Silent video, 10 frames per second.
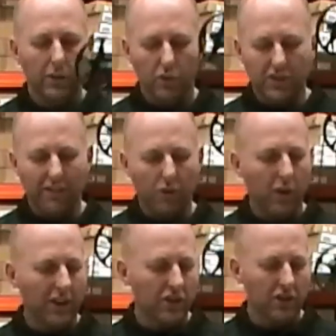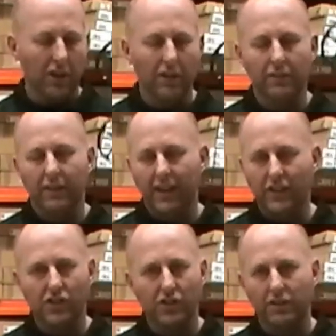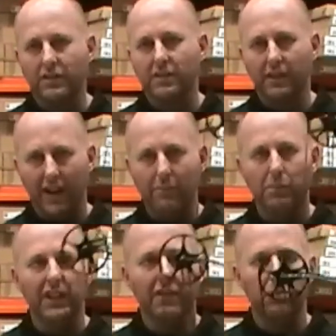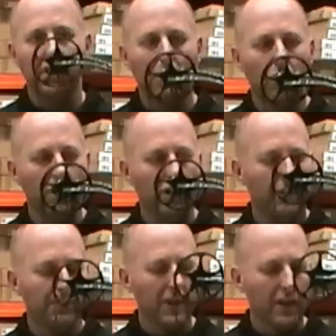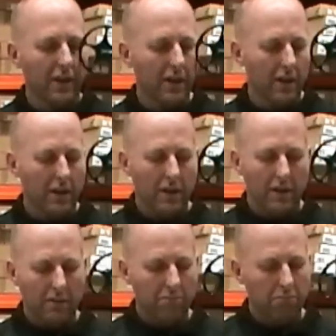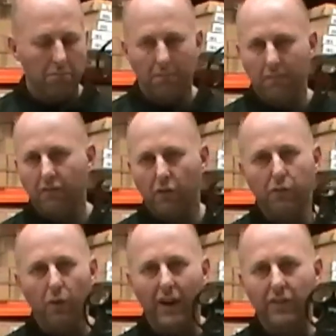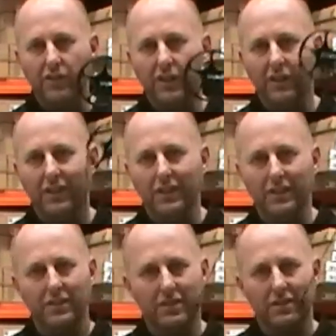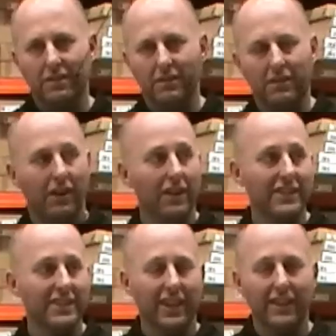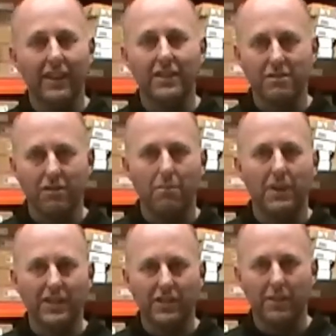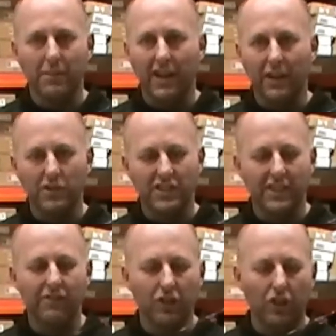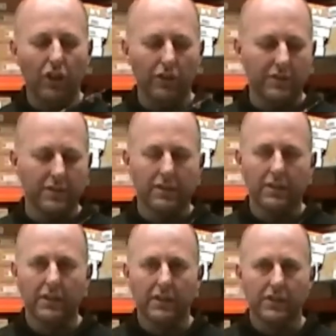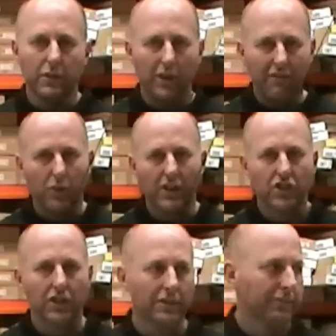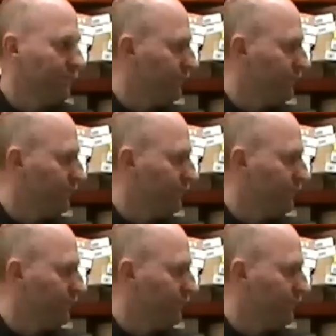We'll just have a quick shot. It shoots unbelievably well. For $400, honestly, there's not much in the market which is even close. So we'll have a quick shot.